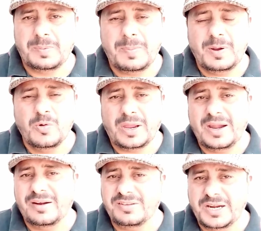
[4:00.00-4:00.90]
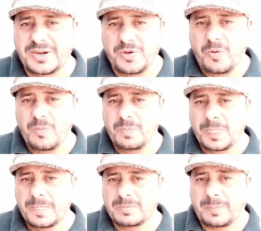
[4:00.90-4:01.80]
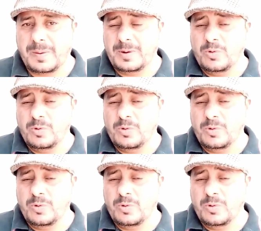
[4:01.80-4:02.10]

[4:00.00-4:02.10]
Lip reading: The people who can understand you, the people